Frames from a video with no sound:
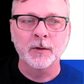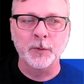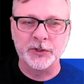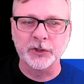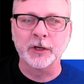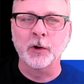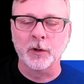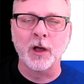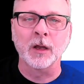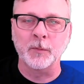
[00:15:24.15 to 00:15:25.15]
which should go a
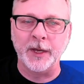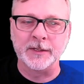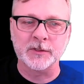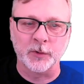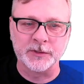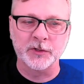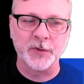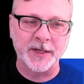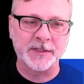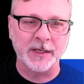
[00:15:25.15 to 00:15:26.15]
long ways towards
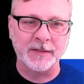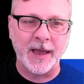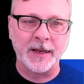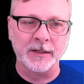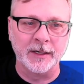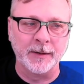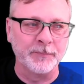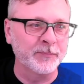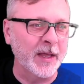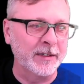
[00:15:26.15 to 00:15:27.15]
addressing
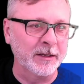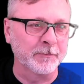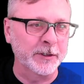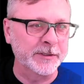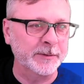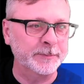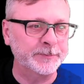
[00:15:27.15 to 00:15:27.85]
that difference.